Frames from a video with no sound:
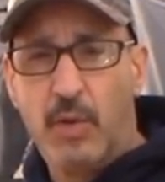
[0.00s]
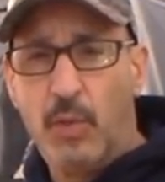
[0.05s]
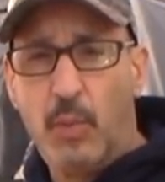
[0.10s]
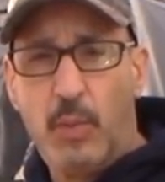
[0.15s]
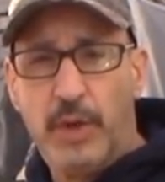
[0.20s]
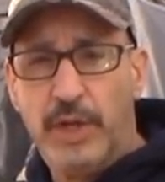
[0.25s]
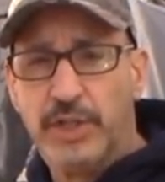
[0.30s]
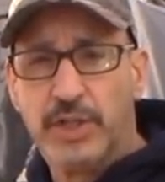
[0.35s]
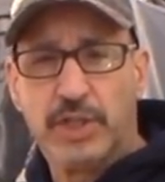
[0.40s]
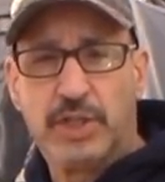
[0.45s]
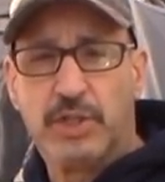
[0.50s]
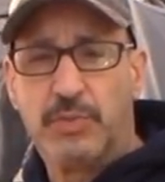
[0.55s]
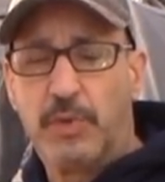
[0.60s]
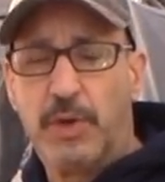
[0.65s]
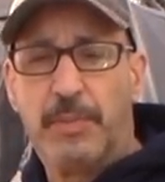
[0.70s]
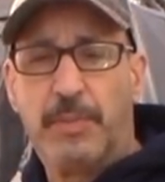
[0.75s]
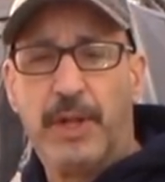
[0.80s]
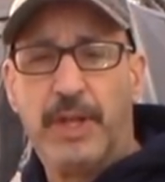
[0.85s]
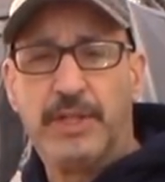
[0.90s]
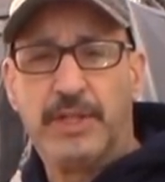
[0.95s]
We're just
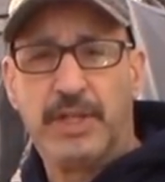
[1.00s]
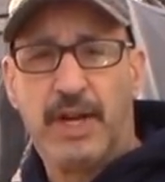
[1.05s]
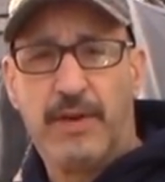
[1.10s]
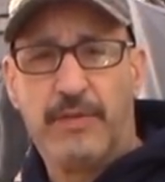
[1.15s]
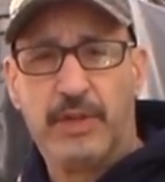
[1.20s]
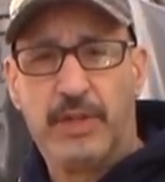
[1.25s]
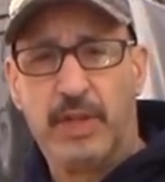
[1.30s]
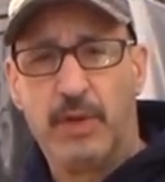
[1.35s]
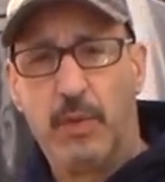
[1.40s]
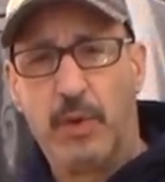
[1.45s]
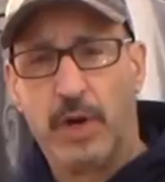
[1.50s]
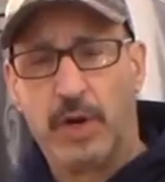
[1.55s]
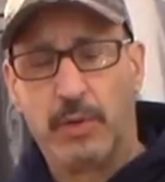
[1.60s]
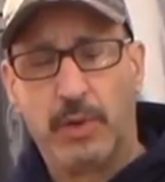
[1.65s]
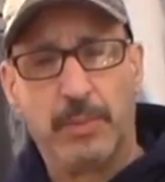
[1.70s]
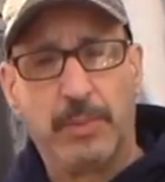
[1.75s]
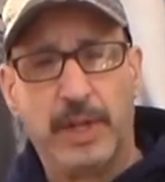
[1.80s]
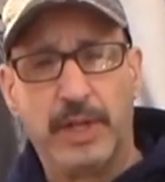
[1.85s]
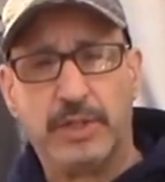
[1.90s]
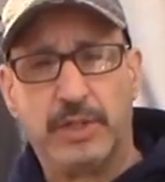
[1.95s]
replacing everything. We're gonna
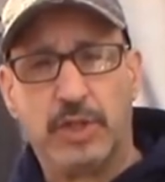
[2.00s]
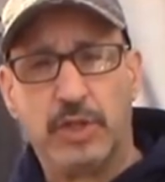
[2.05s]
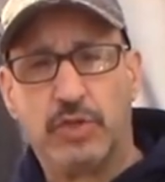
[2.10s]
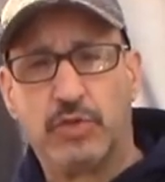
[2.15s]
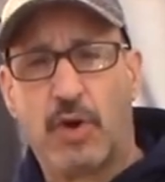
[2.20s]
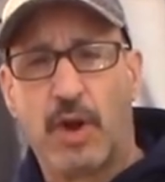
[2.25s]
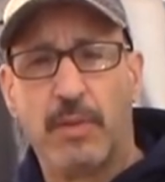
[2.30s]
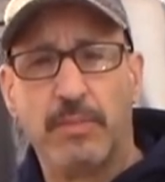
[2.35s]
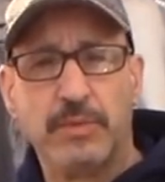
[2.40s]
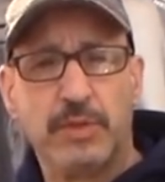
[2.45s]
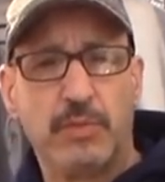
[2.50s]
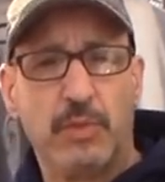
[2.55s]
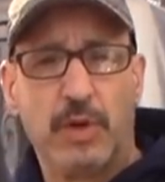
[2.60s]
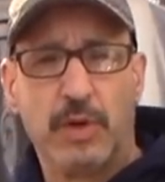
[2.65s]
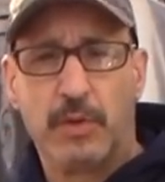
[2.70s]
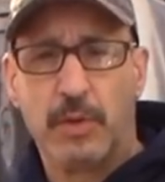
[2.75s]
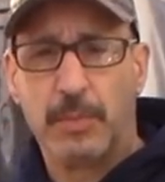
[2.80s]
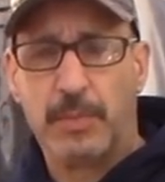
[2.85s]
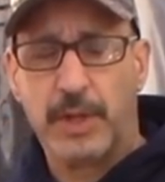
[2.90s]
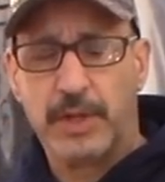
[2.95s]
replace the drums, we're
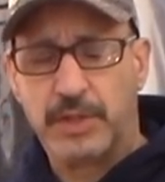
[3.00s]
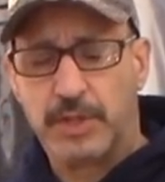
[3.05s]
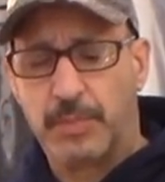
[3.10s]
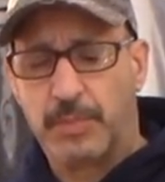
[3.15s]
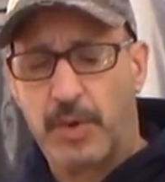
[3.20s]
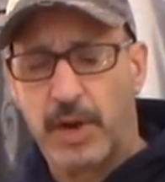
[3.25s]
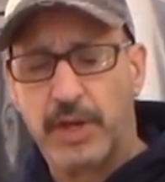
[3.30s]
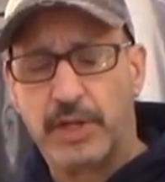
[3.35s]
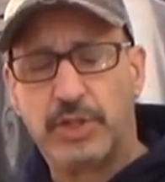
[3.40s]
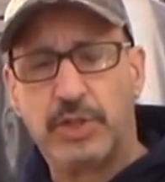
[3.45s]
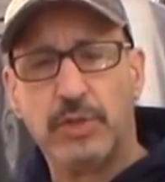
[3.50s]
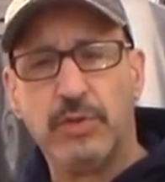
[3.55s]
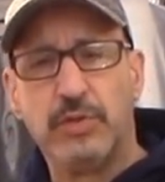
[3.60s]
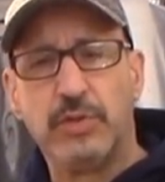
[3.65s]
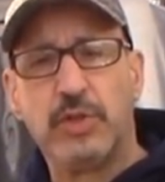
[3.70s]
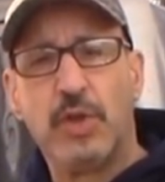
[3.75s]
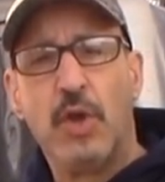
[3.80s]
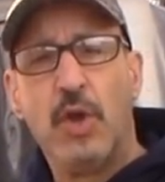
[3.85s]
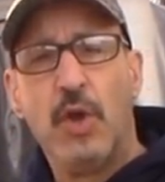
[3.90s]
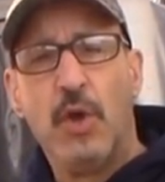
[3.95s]
gonna replace the brake
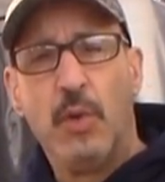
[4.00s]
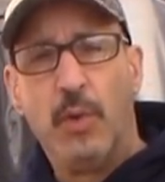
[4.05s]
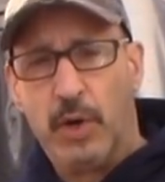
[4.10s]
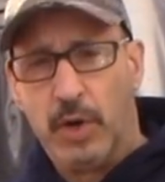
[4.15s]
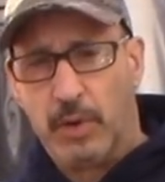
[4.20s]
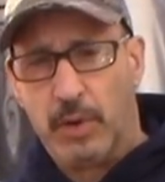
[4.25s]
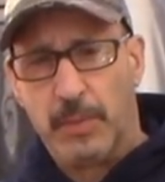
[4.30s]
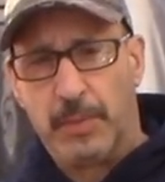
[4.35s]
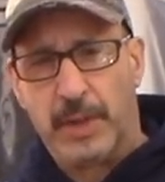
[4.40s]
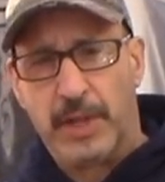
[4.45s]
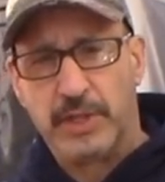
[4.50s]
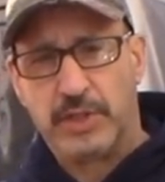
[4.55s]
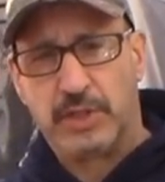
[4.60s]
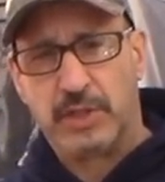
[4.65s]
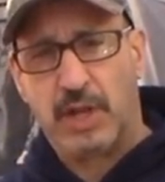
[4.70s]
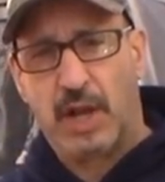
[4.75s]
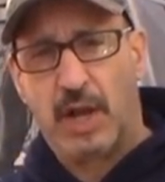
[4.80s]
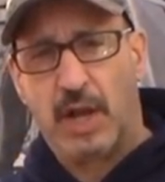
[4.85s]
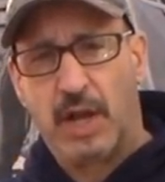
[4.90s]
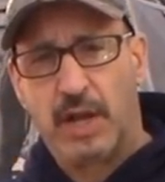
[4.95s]
shoes, we're gonna replace
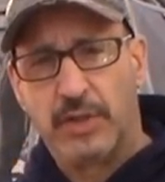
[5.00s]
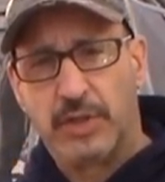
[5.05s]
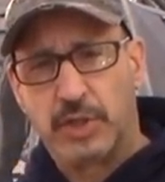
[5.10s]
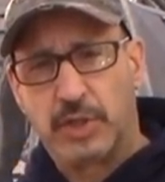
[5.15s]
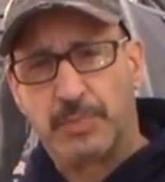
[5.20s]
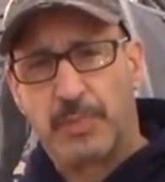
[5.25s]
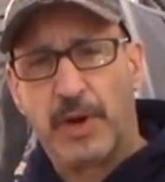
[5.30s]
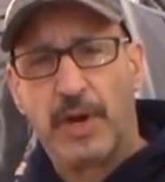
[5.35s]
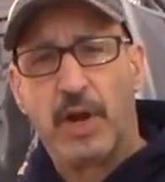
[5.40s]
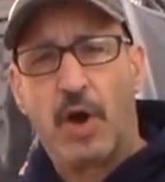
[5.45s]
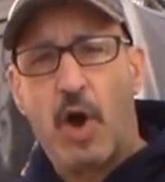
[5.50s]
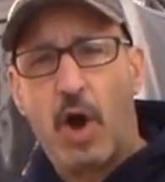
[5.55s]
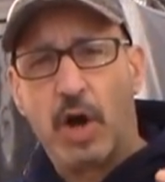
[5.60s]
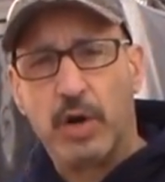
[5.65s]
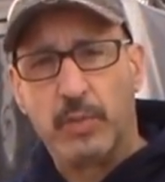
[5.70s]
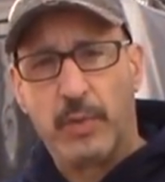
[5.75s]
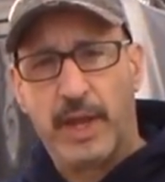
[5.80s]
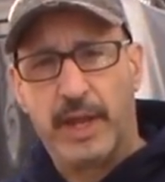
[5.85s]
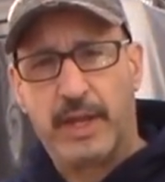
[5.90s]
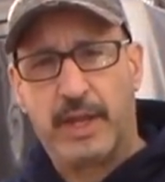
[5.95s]
the spring
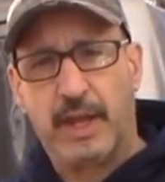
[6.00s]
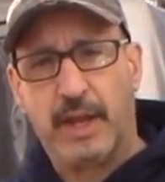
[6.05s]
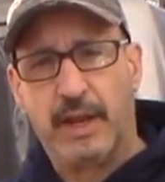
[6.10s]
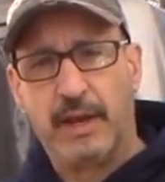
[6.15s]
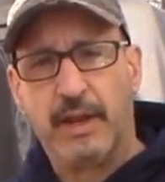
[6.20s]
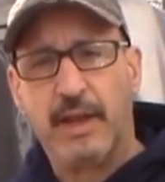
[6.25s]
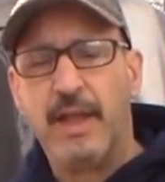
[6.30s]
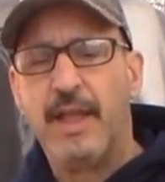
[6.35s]
hardware kit.